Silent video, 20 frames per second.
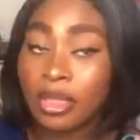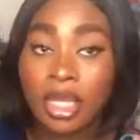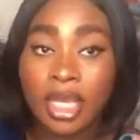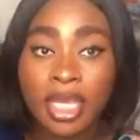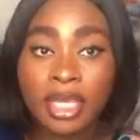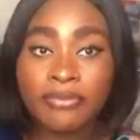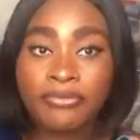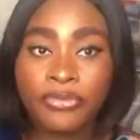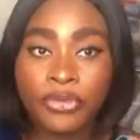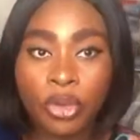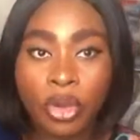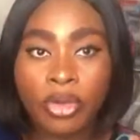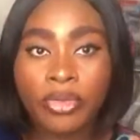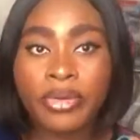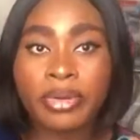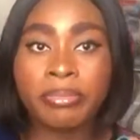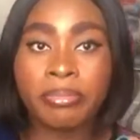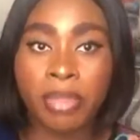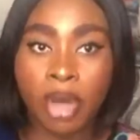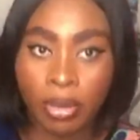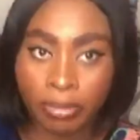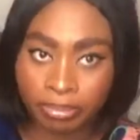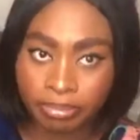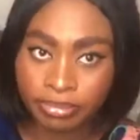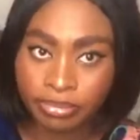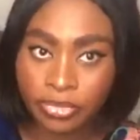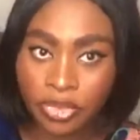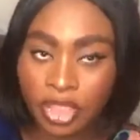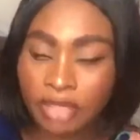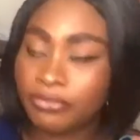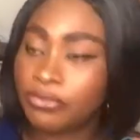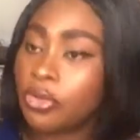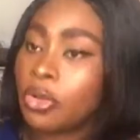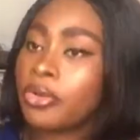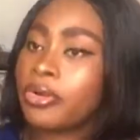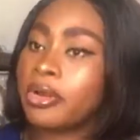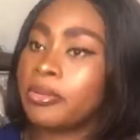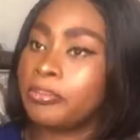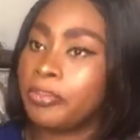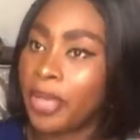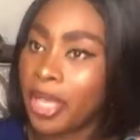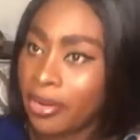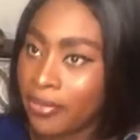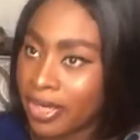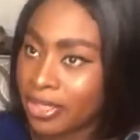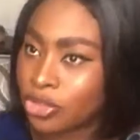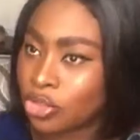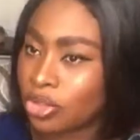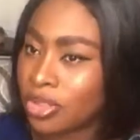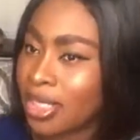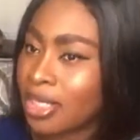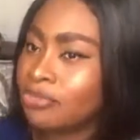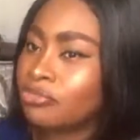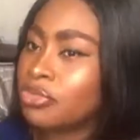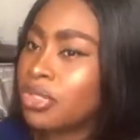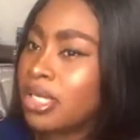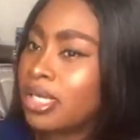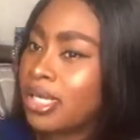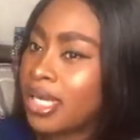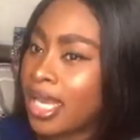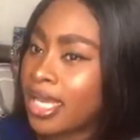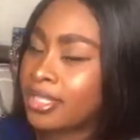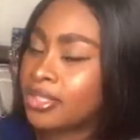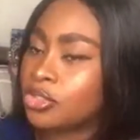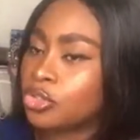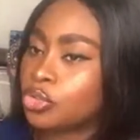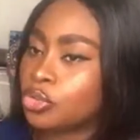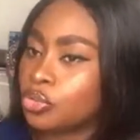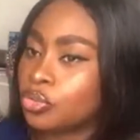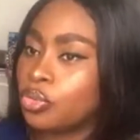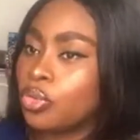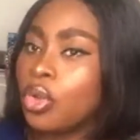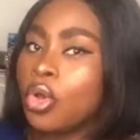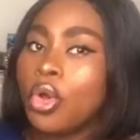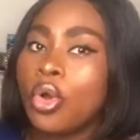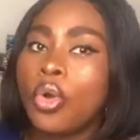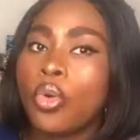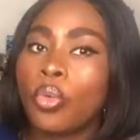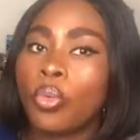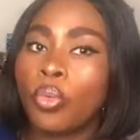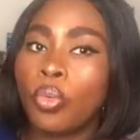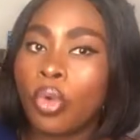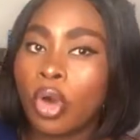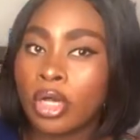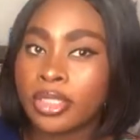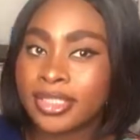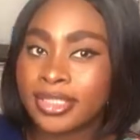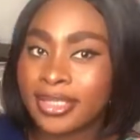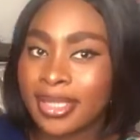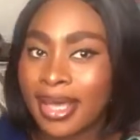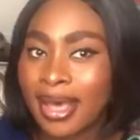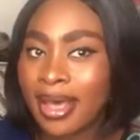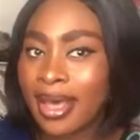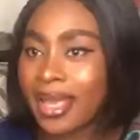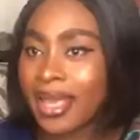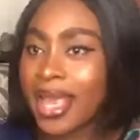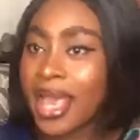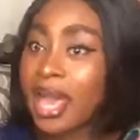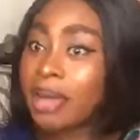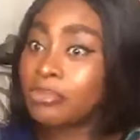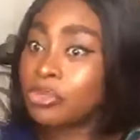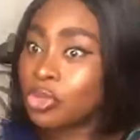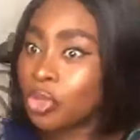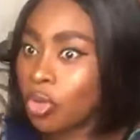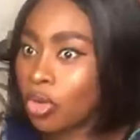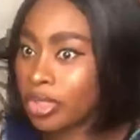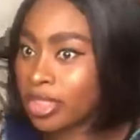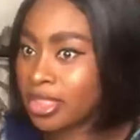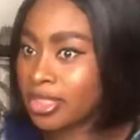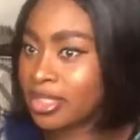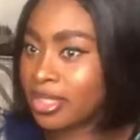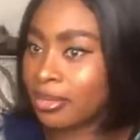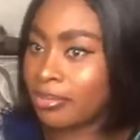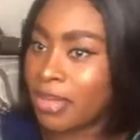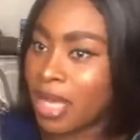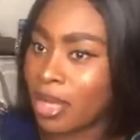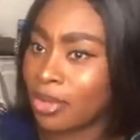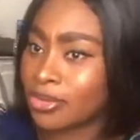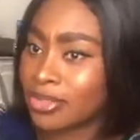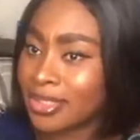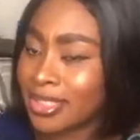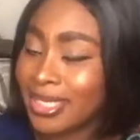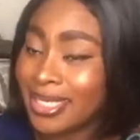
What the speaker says: If you're a mom, if you're a parent, you can relate to what I am talking about.